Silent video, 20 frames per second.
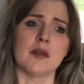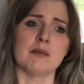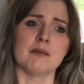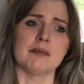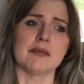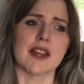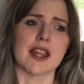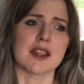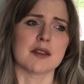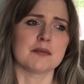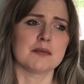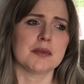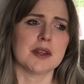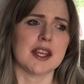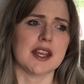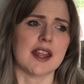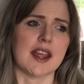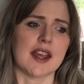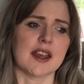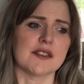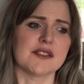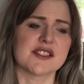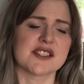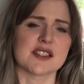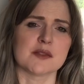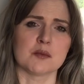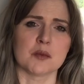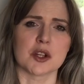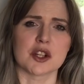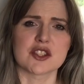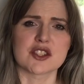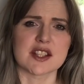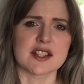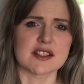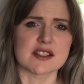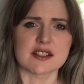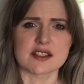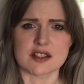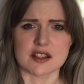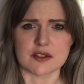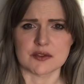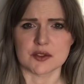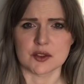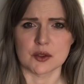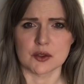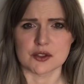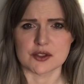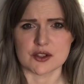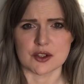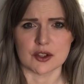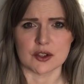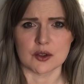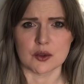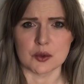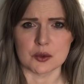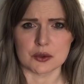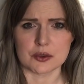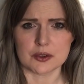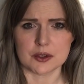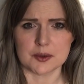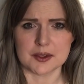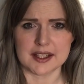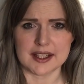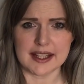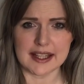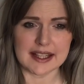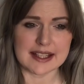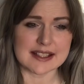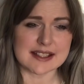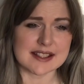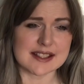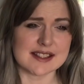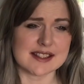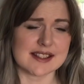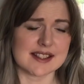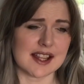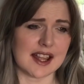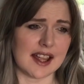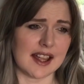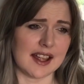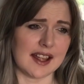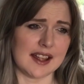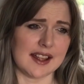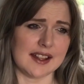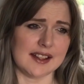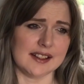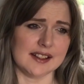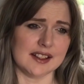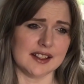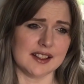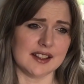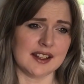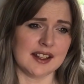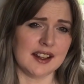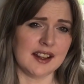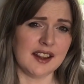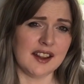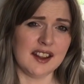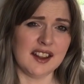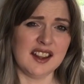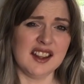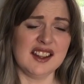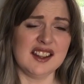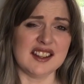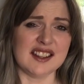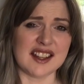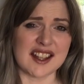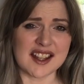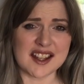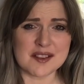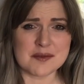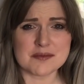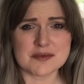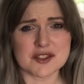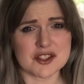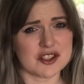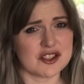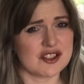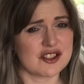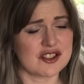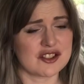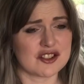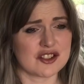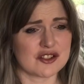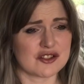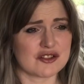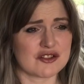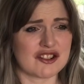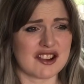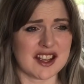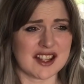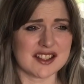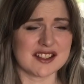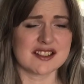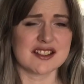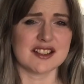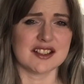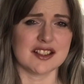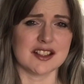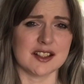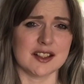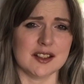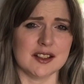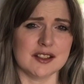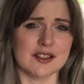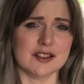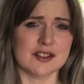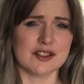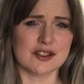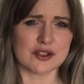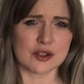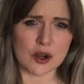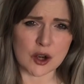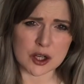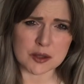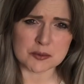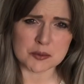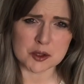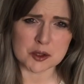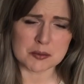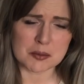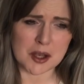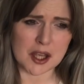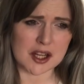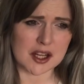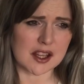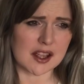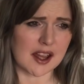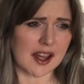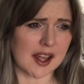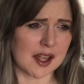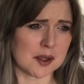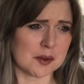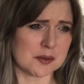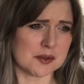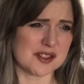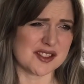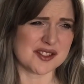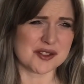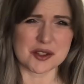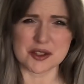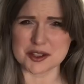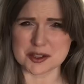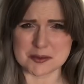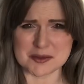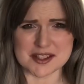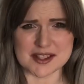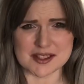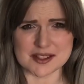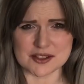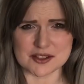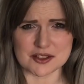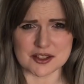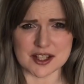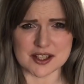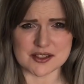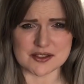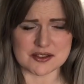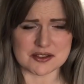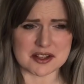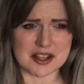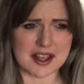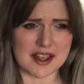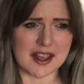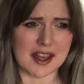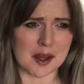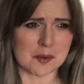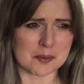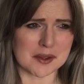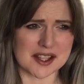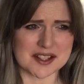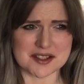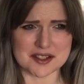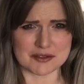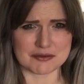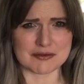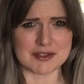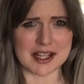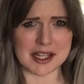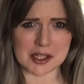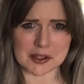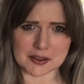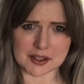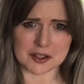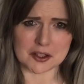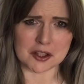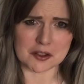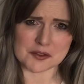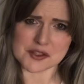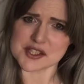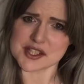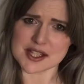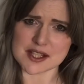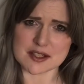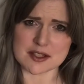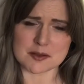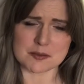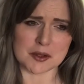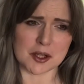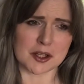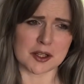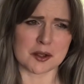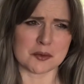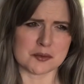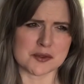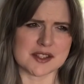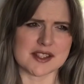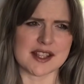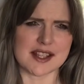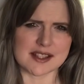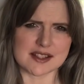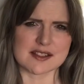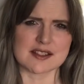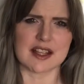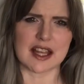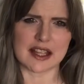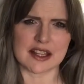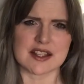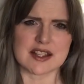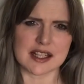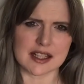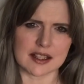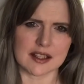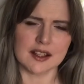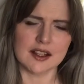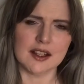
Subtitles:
like PDFs and worksheets and stuff to start going through with the kids, and yeah, just trying to talk more about it. I was talking to my sister yesterday and we actually had a really great conversation about it. It was nice to actually